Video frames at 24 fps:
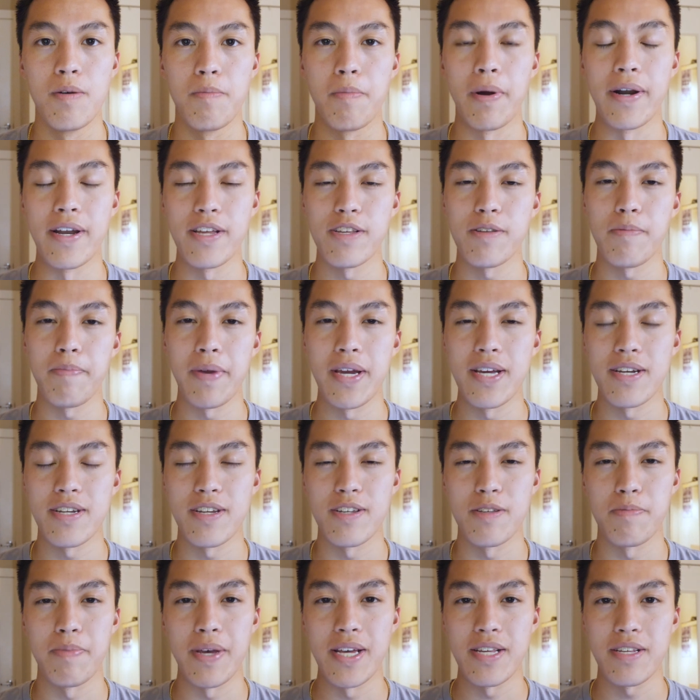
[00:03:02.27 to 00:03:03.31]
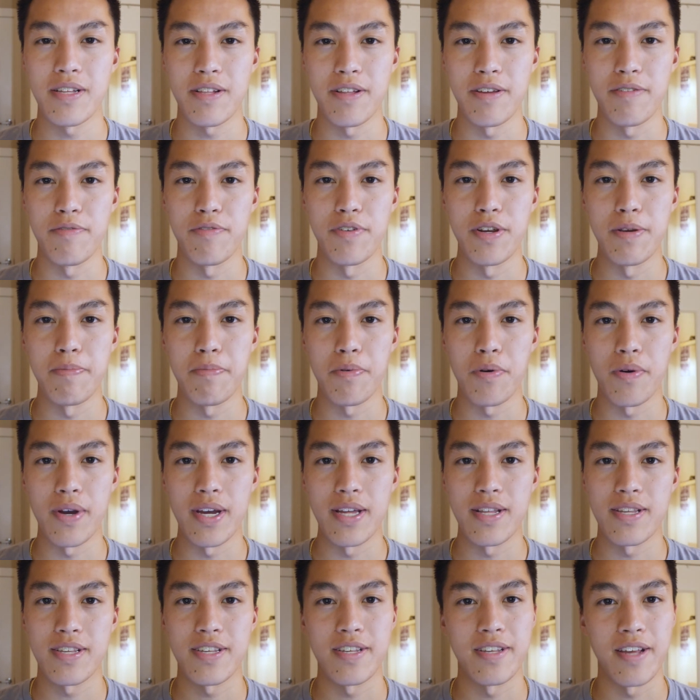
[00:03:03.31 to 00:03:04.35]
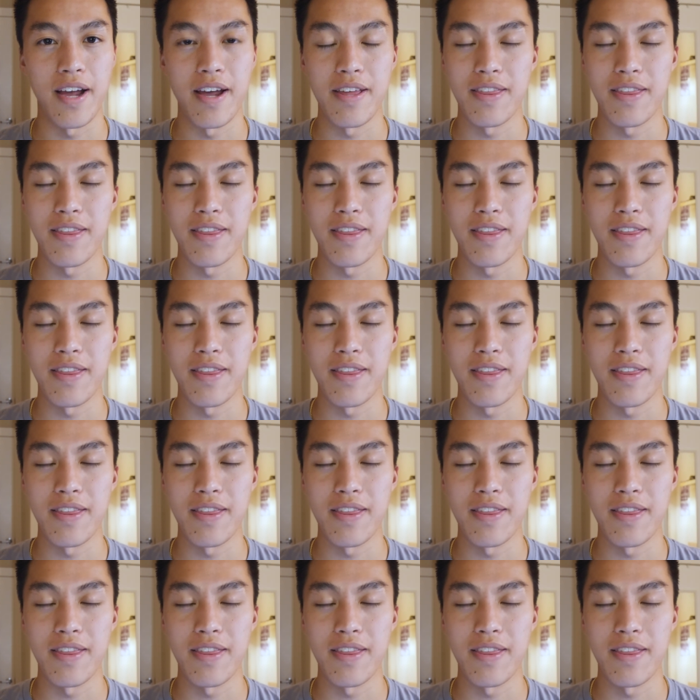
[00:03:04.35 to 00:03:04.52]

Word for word: Participation is basically free points.